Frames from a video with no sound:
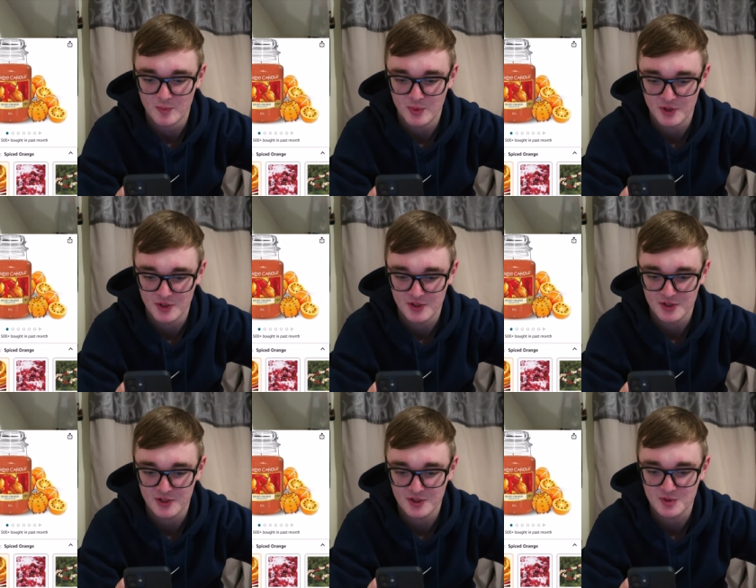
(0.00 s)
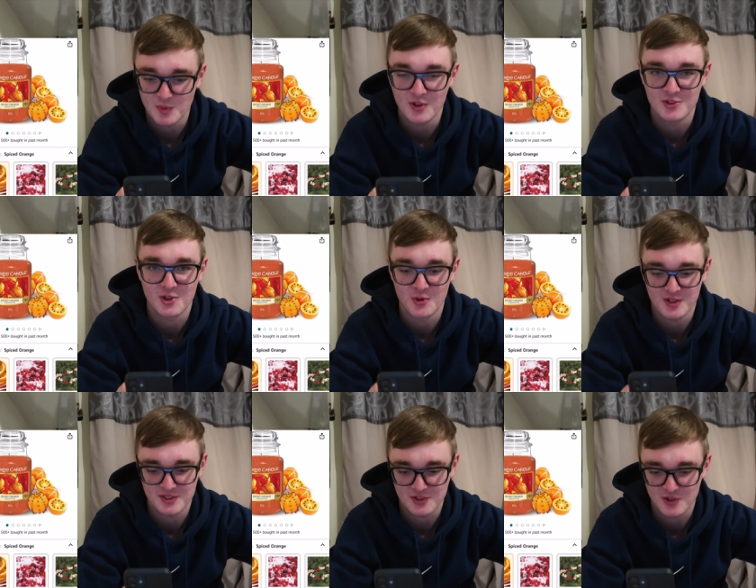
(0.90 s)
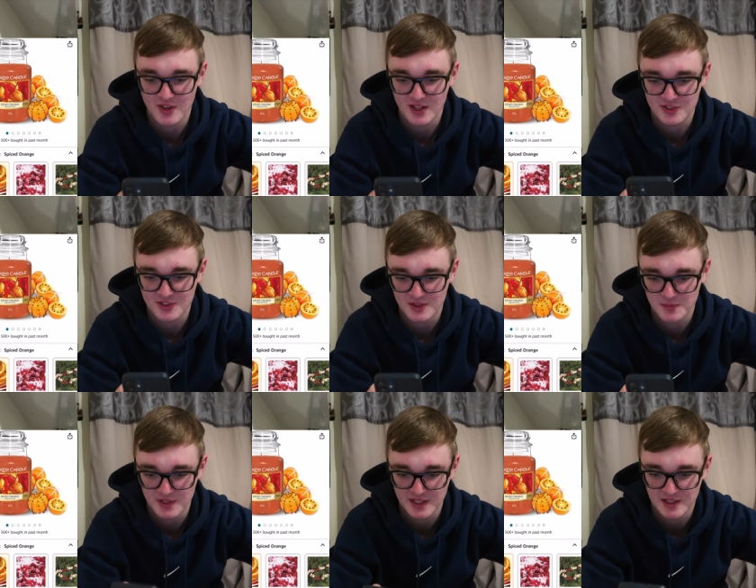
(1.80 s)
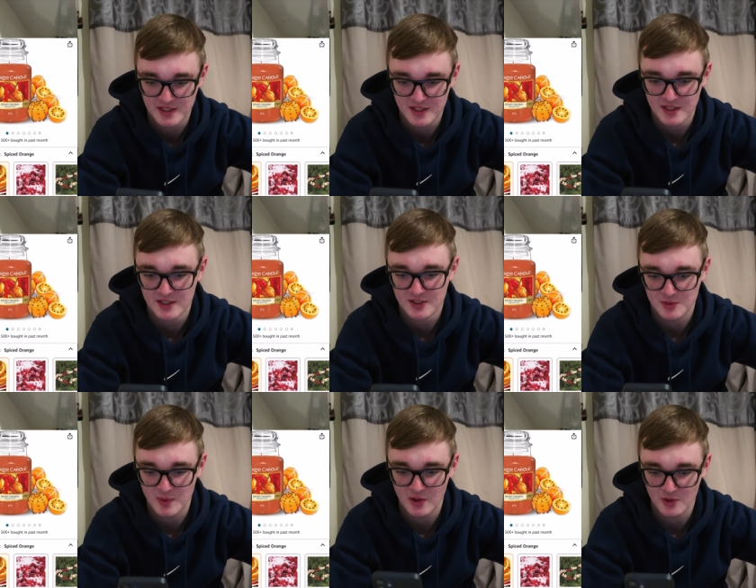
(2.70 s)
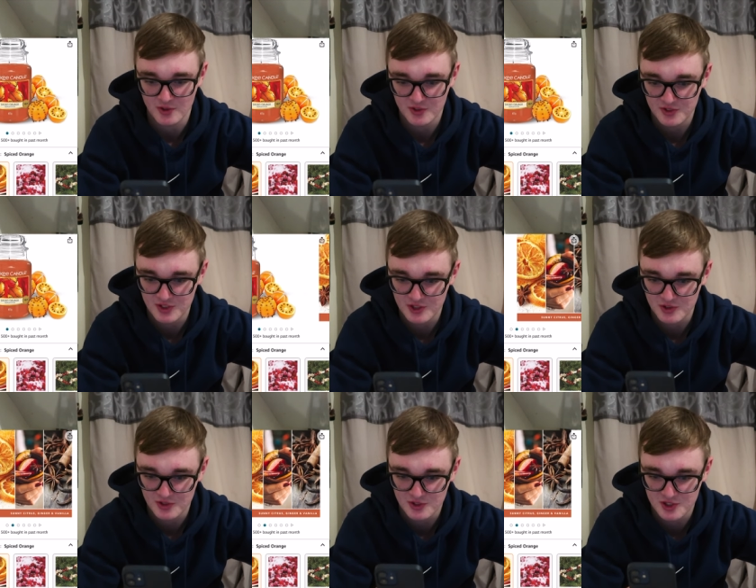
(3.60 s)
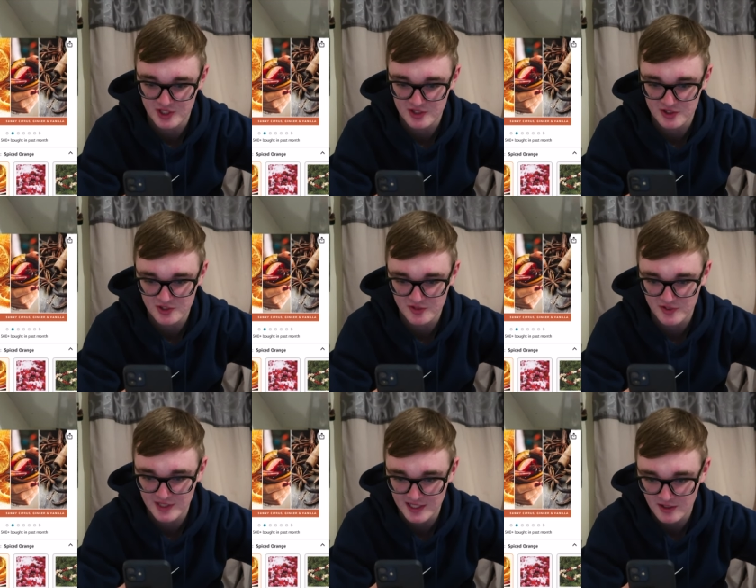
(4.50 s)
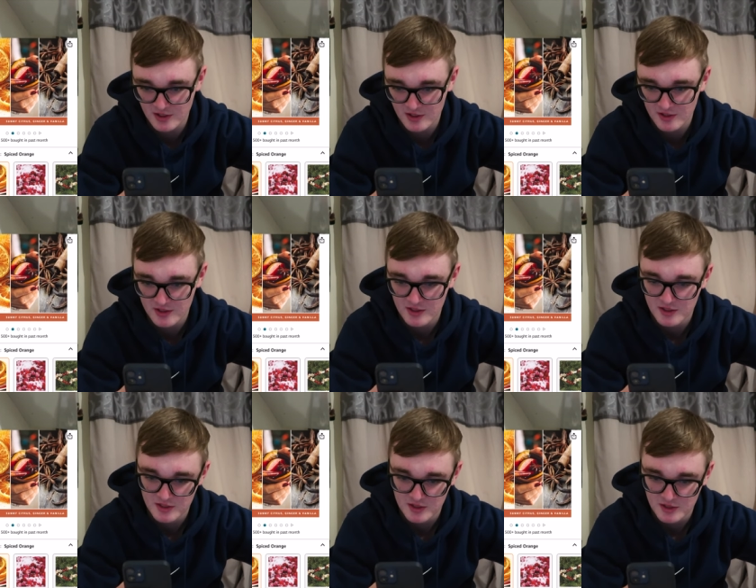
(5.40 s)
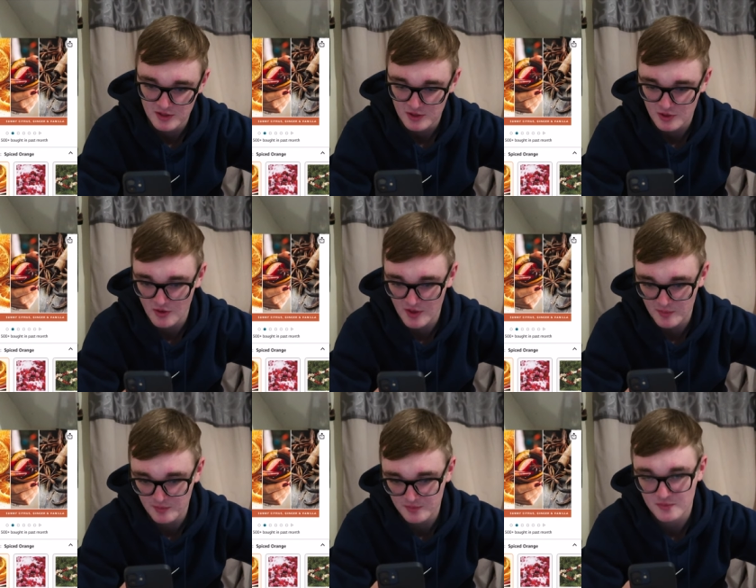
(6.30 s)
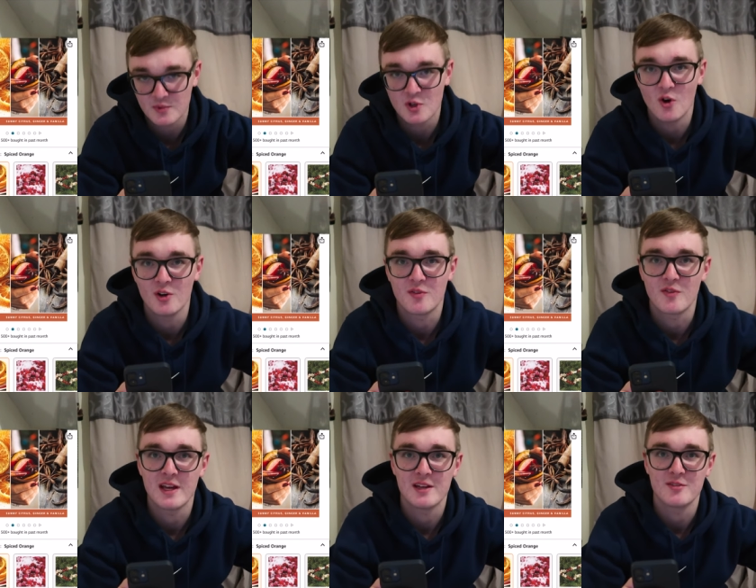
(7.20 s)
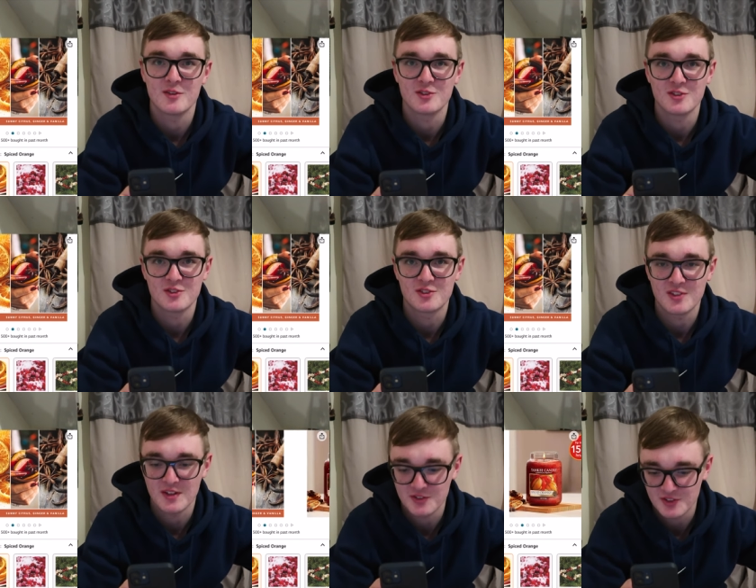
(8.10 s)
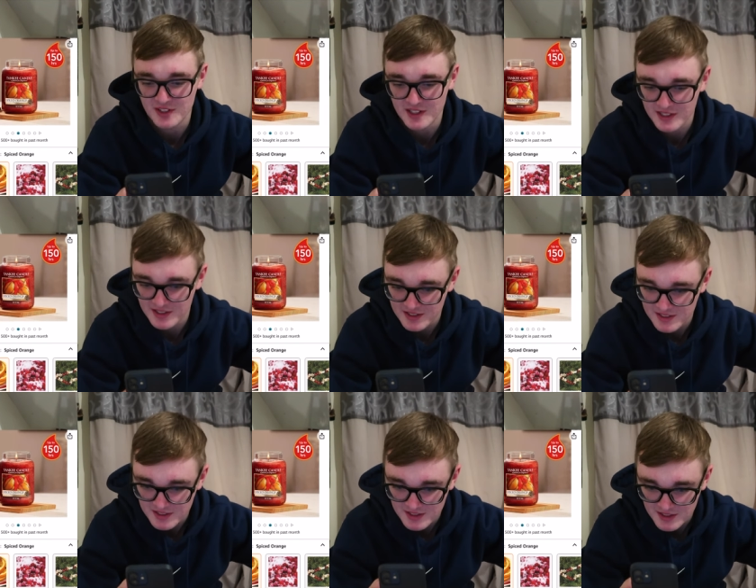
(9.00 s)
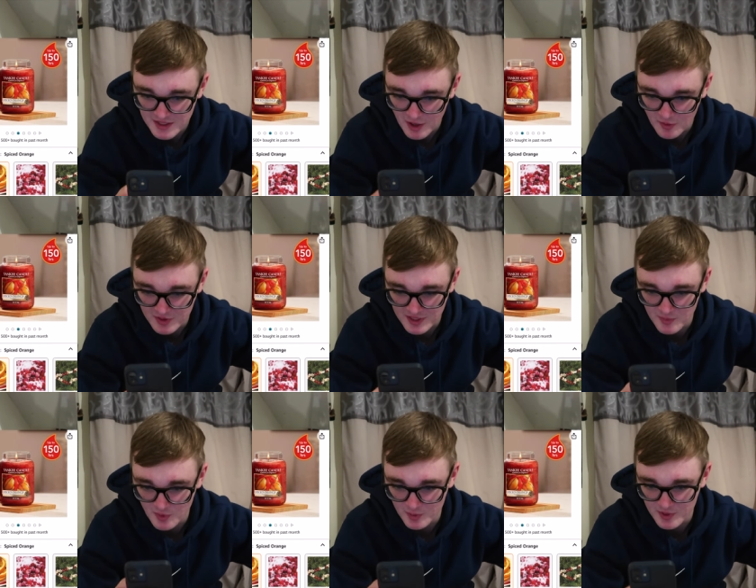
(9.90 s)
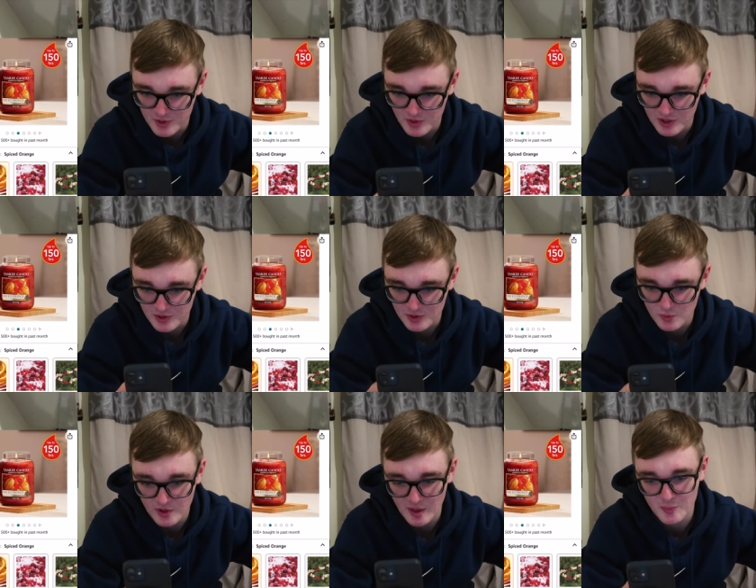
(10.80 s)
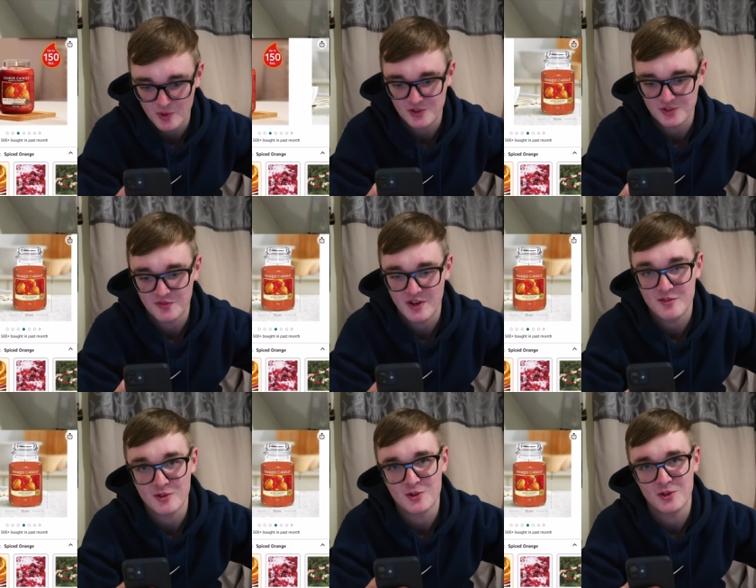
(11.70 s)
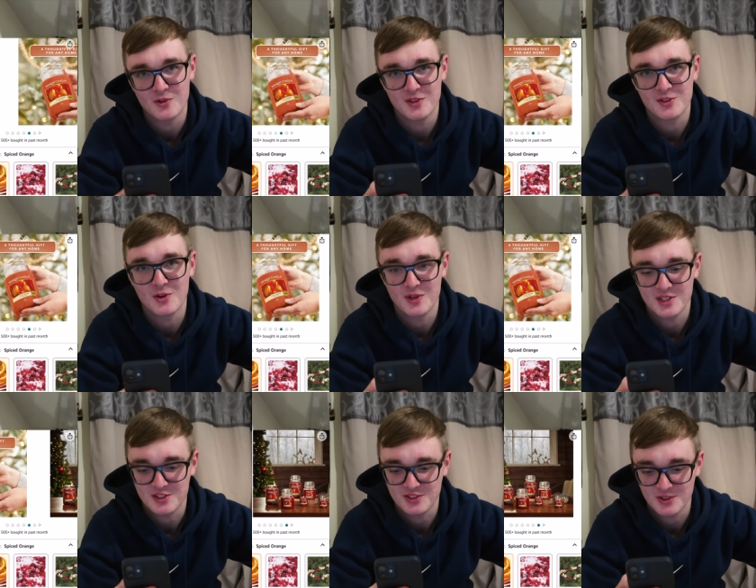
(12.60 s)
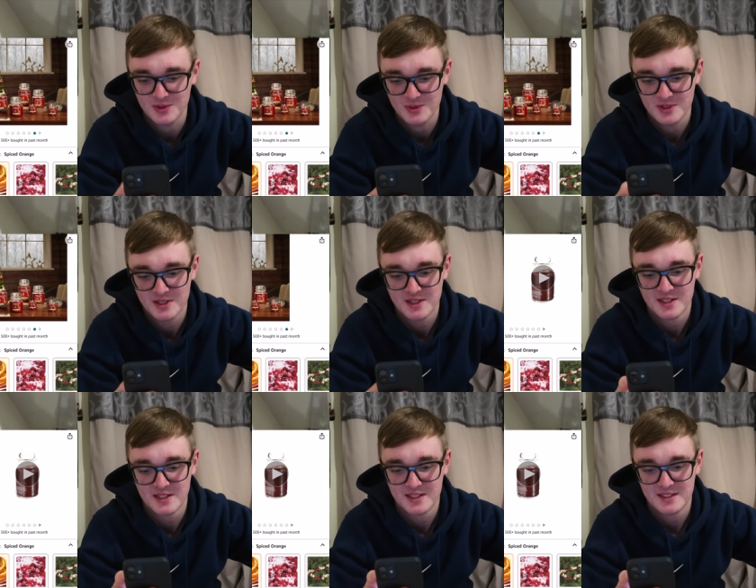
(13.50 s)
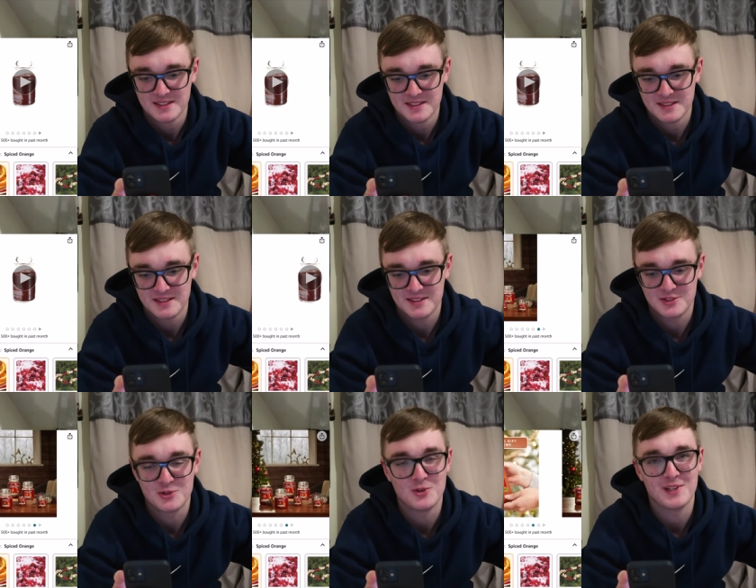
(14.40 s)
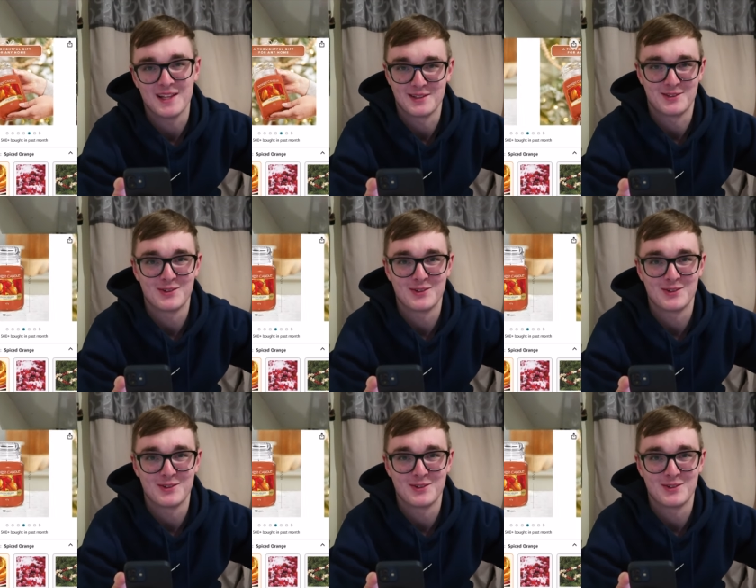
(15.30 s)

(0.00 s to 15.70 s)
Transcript: But spiced orange, it's got that cinnamony smell. Look, citrus, ginger, vanilla. Got them kind of flavours and scents in it. I think that might be quite a good one. And plus her favourite colour is orange, so surely that's a